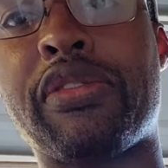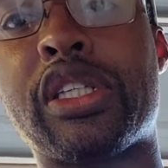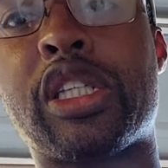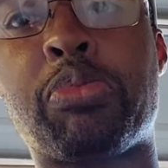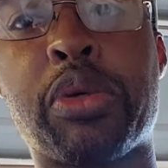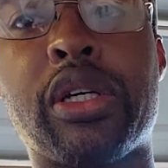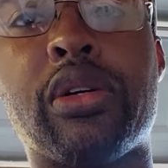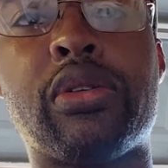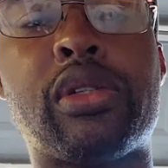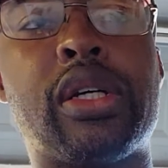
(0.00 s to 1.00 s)
If it
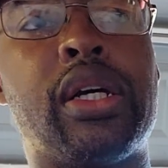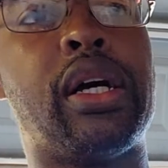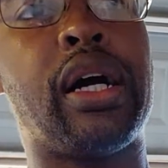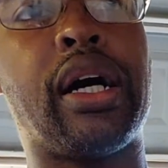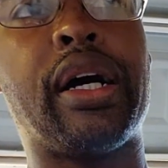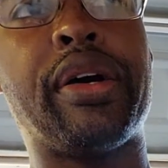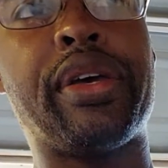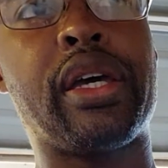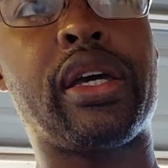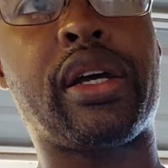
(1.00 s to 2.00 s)
spills,
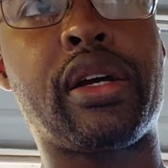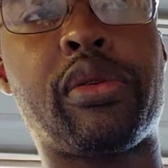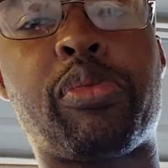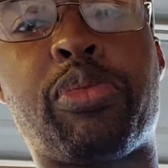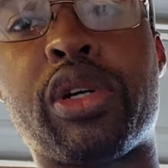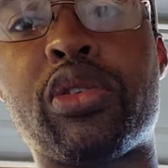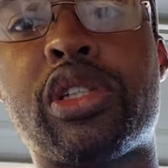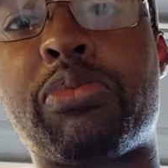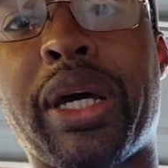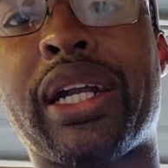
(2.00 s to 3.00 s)
it
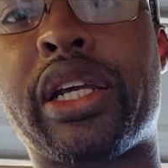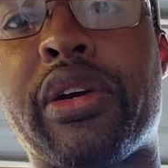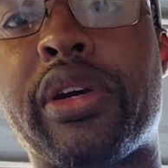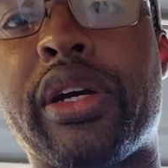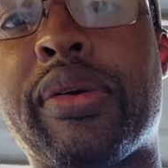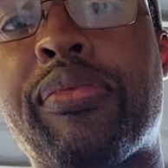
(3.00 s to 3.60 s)
produces bacteria.